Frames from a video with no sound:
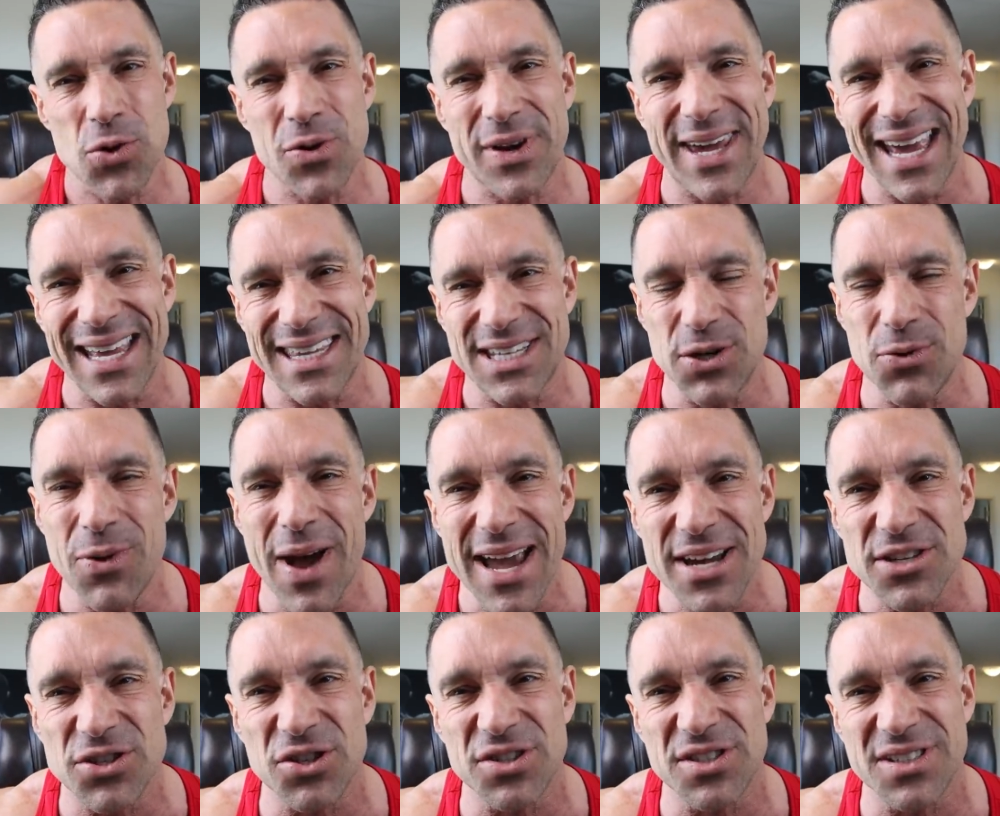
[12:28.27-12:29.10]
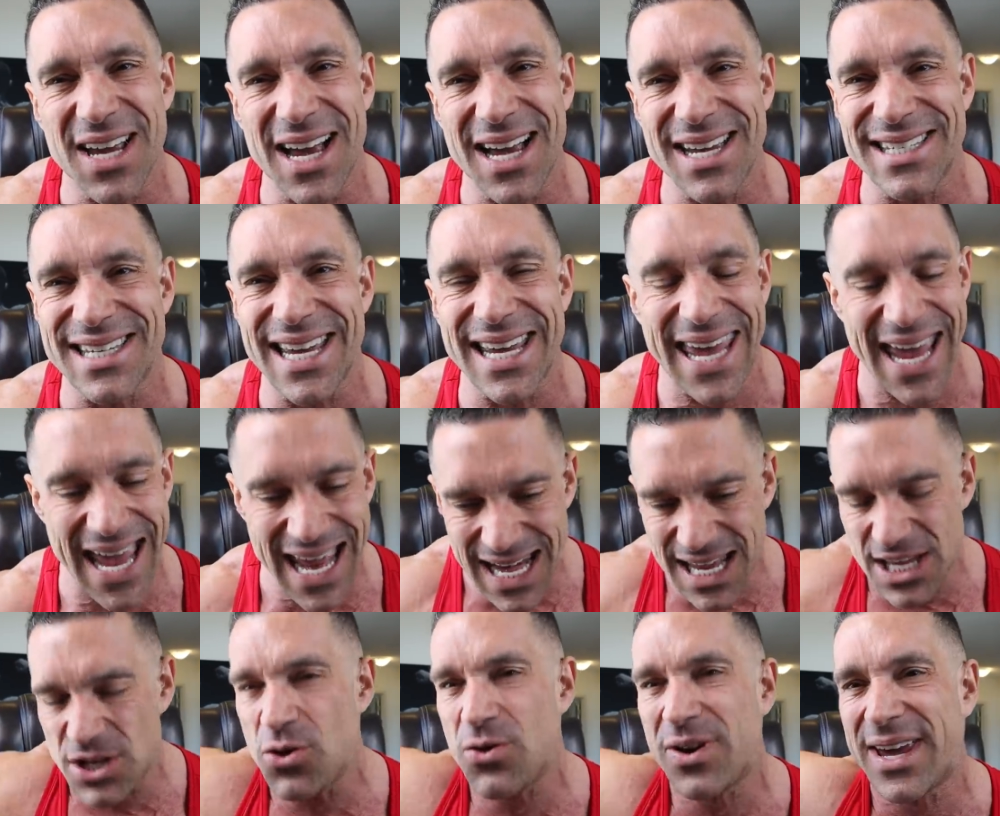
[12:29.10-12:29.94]
You get to exercise
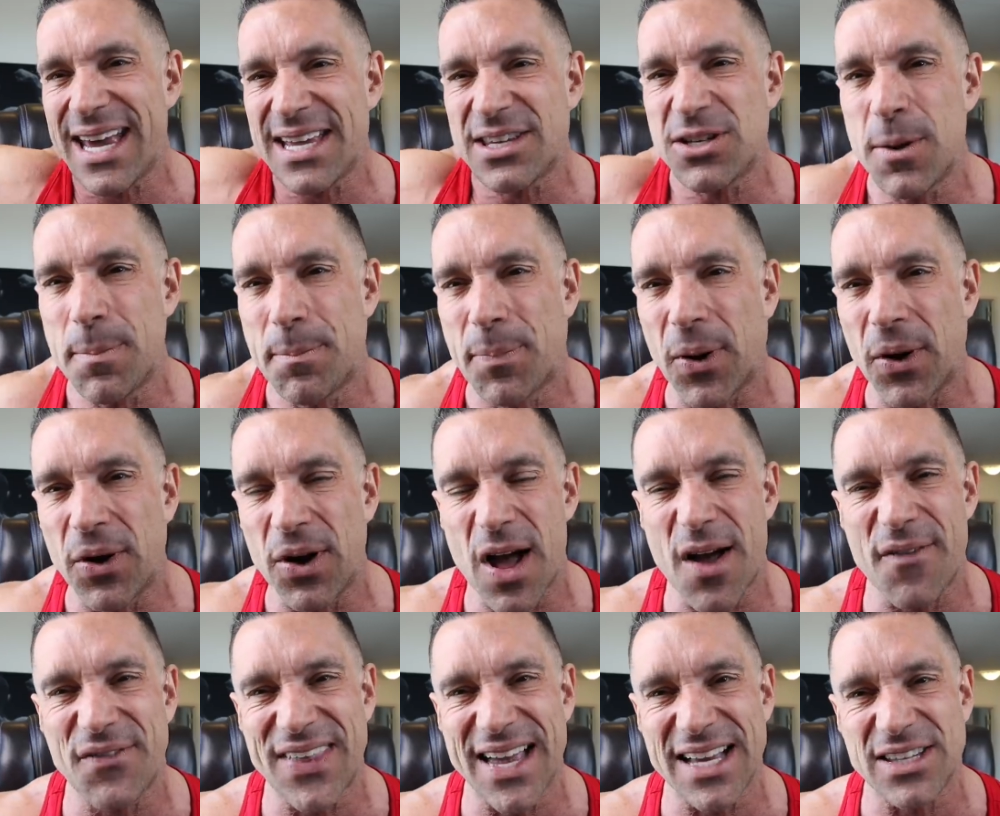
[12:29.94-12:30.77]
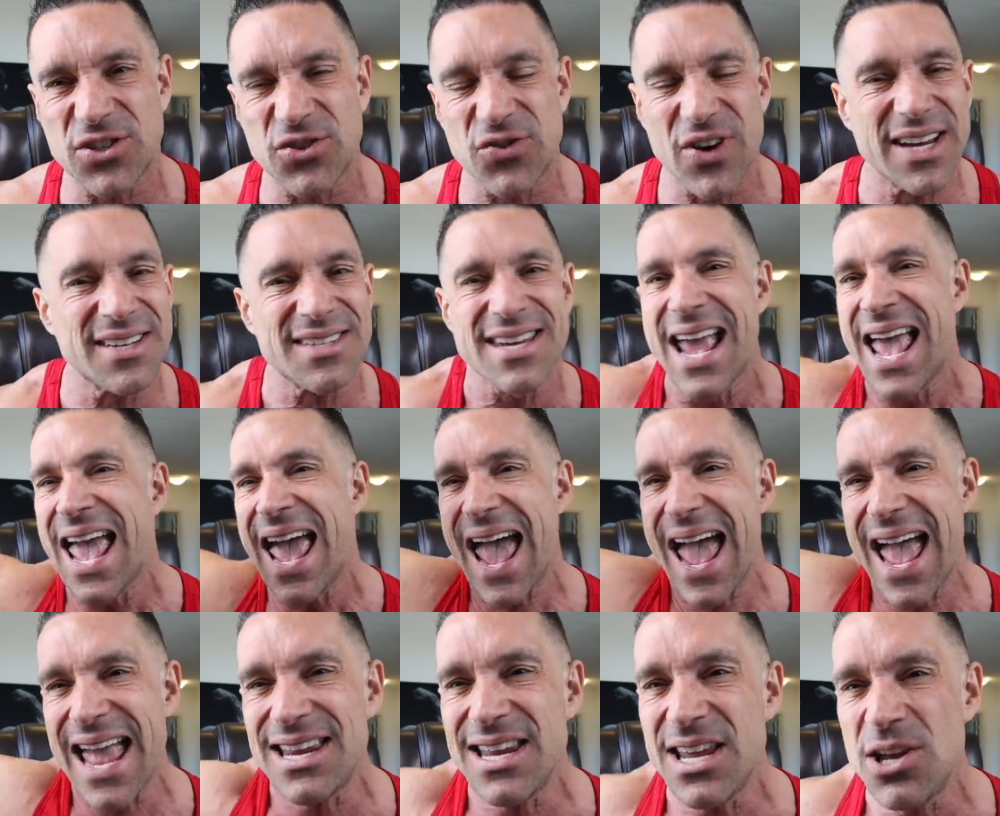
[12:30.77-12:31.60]
again and you get to burn off that stress
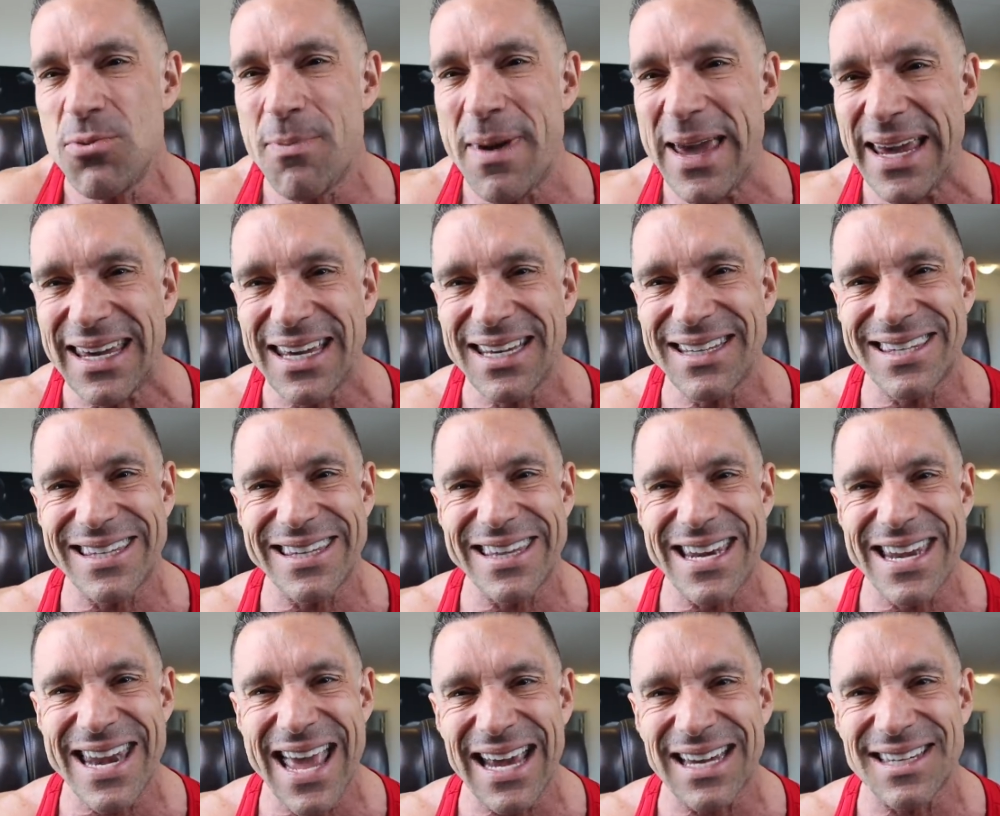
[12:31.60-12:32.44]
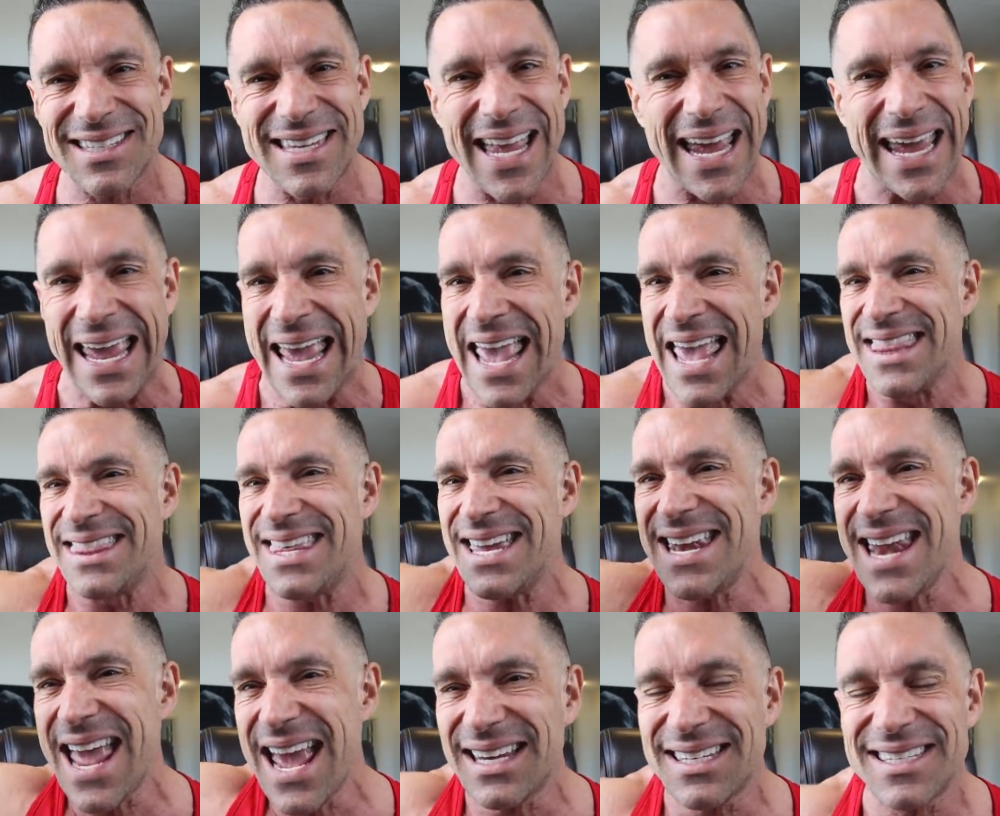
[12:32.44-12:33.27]
and you make it to the next day,
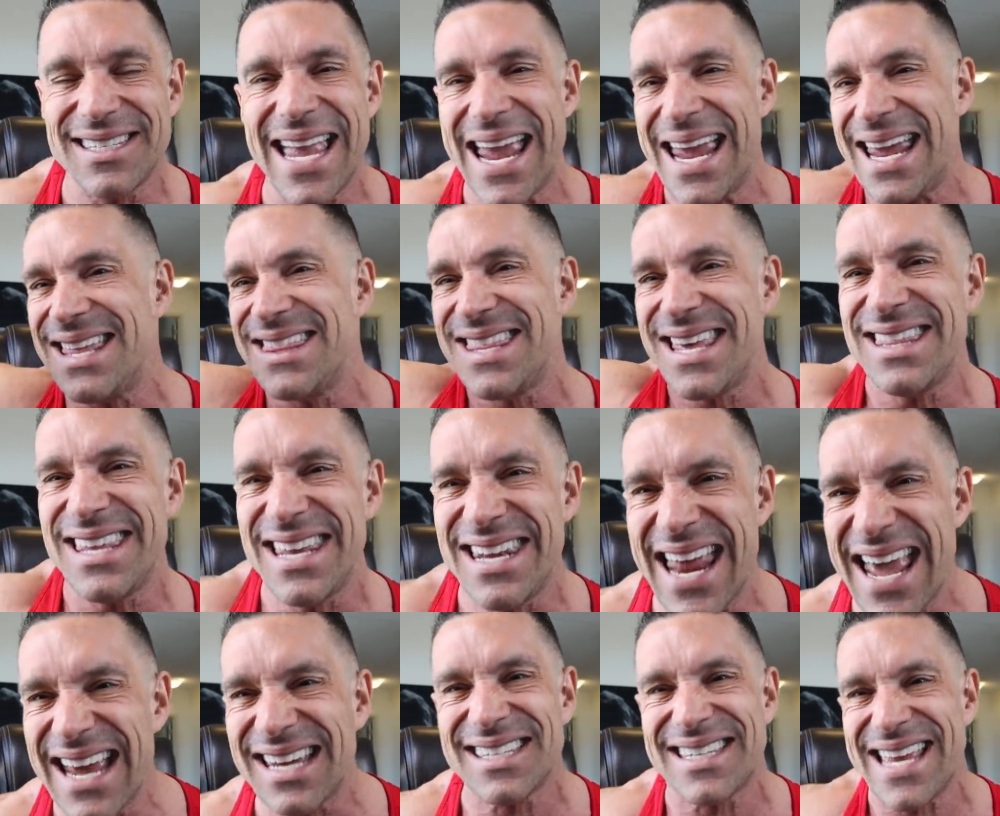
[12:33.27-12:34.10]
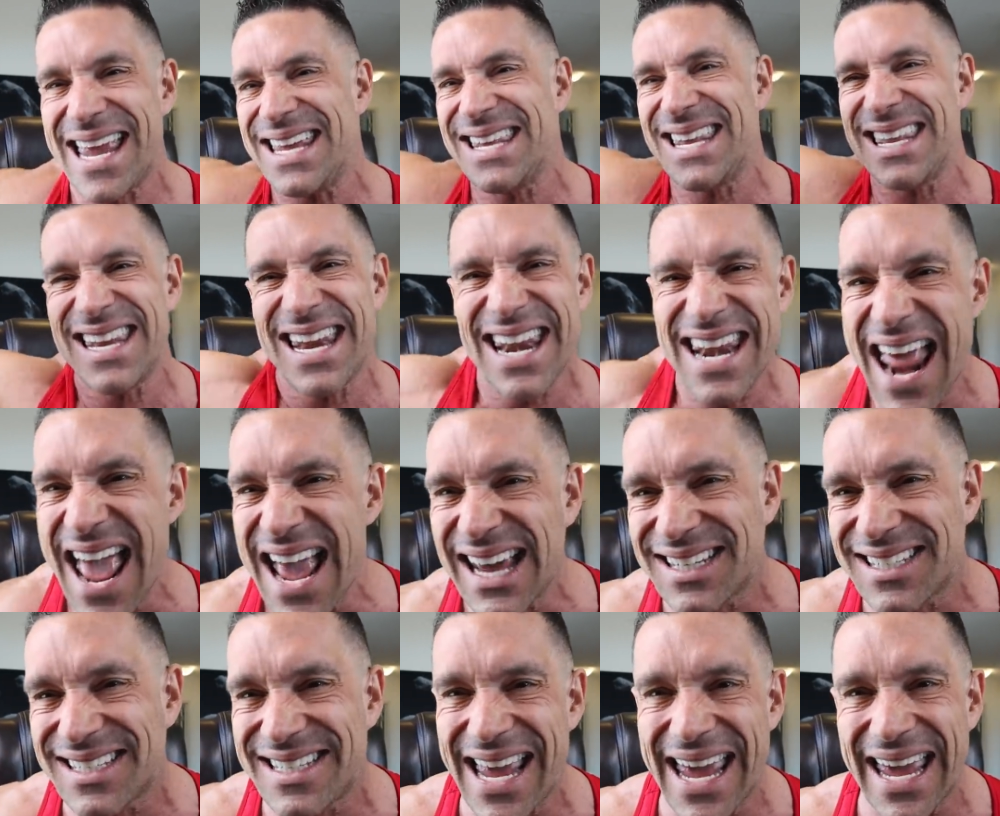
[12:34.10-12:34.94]
the next day, and then the next day, and then the
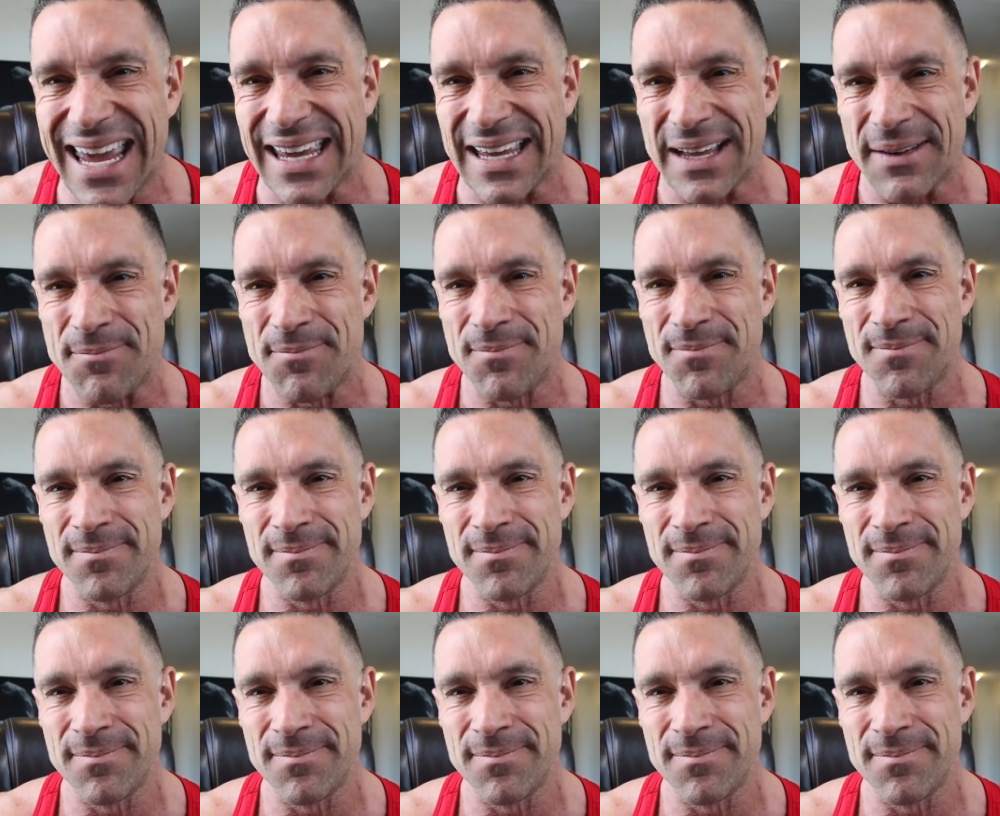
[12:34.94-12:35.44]
next day.